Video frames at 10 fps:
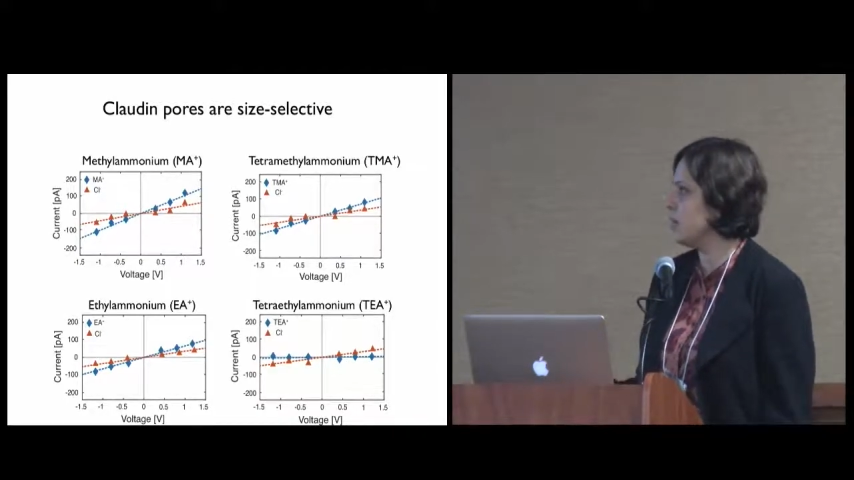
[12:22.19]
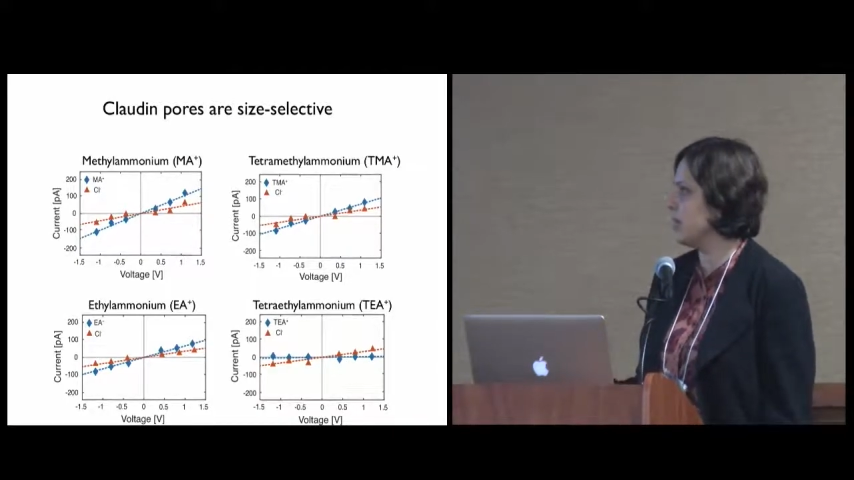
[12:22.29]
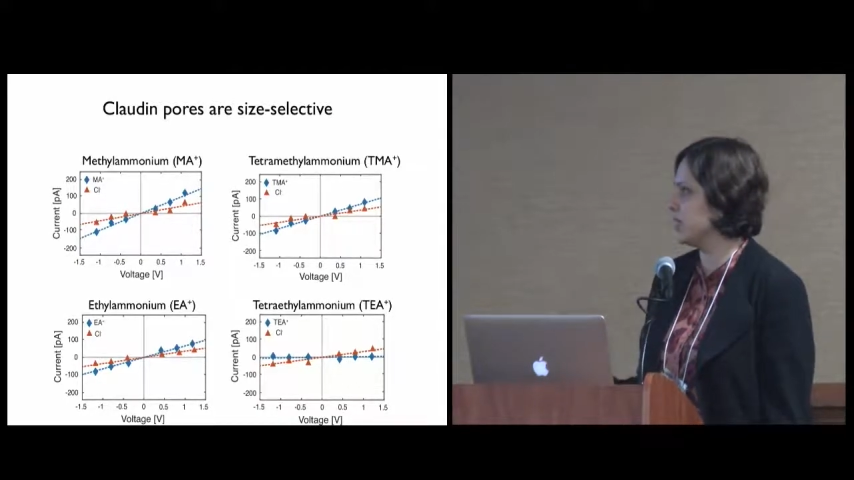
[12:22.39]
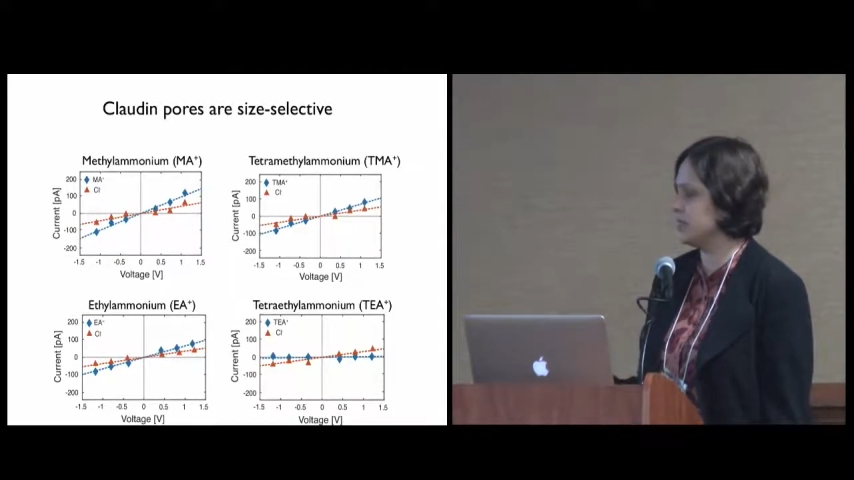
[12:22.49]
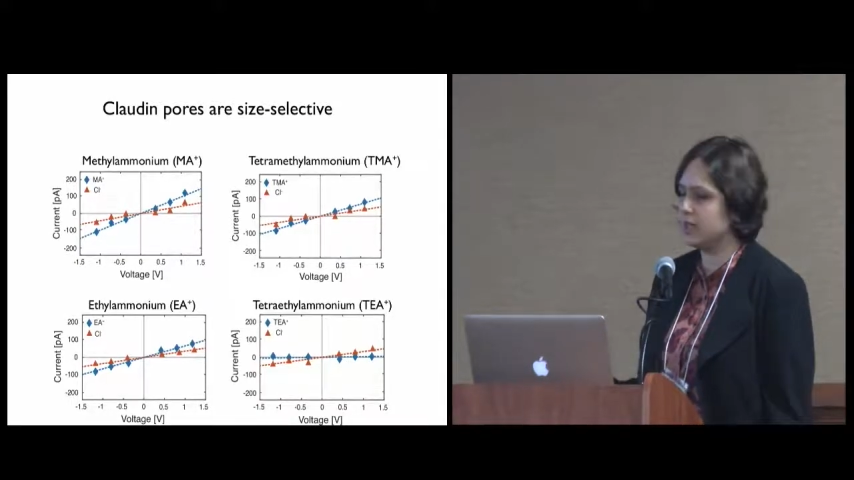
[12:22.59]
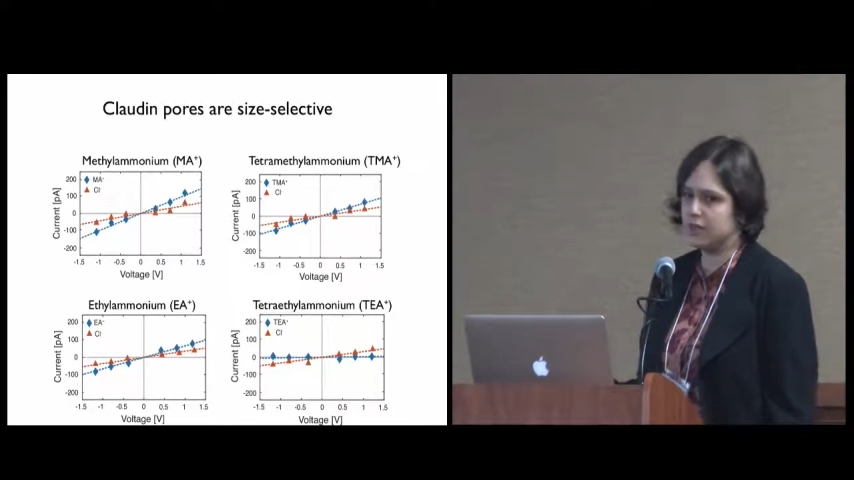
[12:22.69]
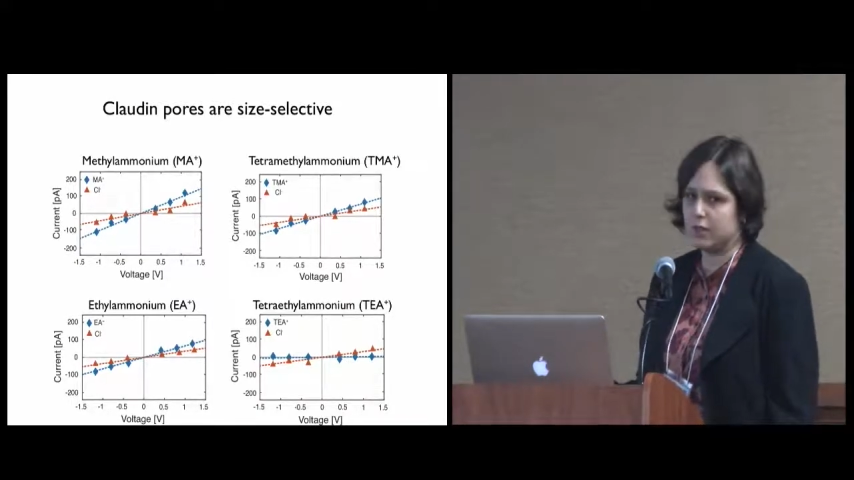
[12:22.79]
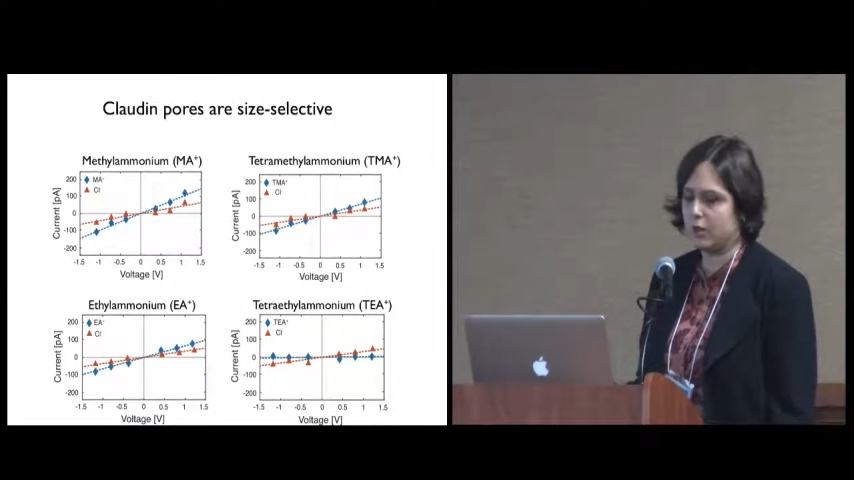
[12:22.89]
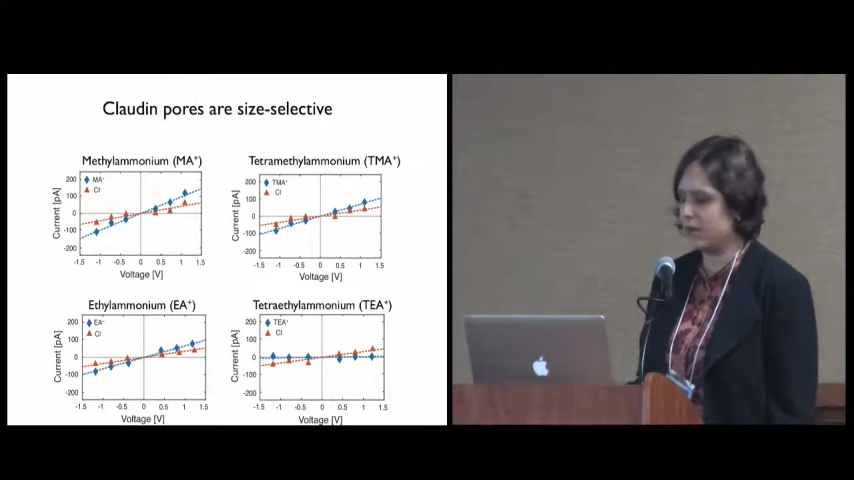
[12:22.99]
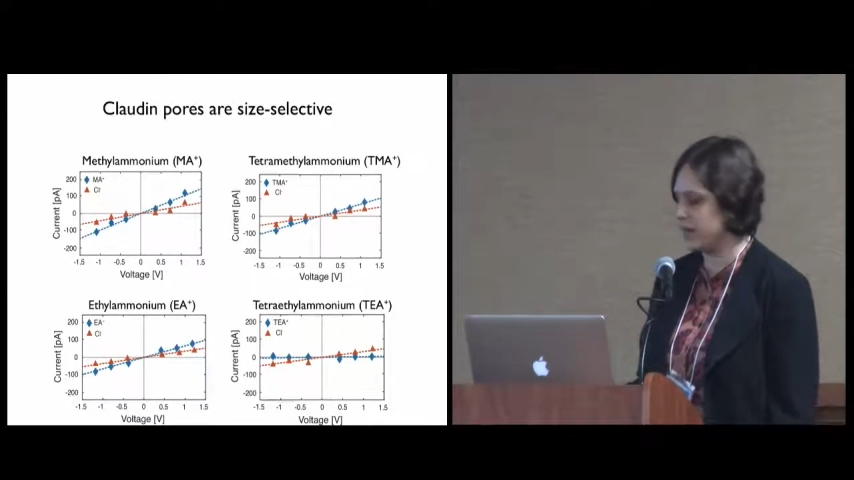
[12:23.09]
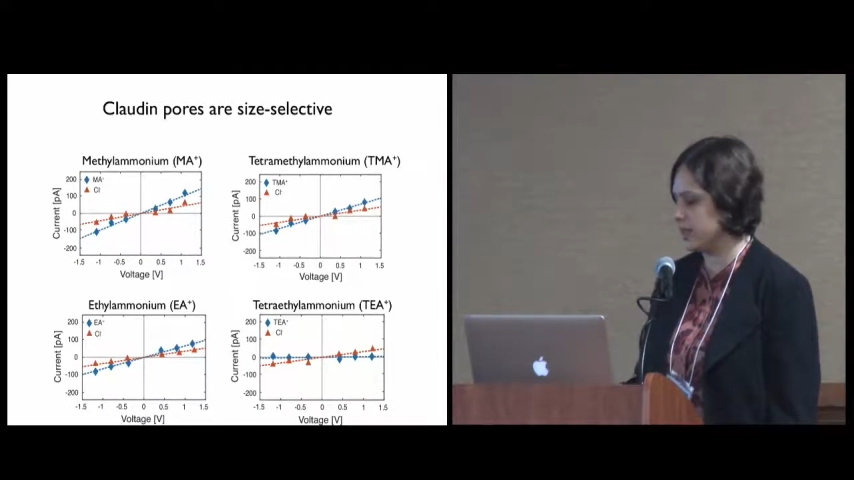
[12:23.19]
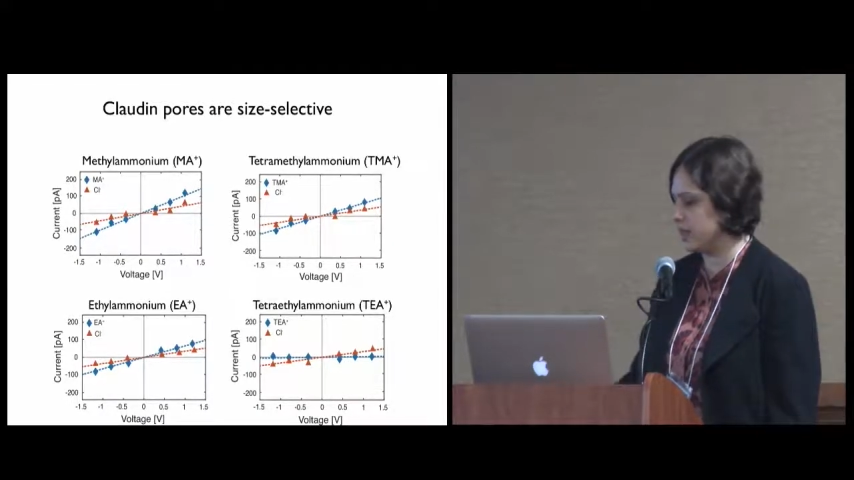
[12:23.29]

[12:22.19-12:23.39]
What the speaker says: but still chloride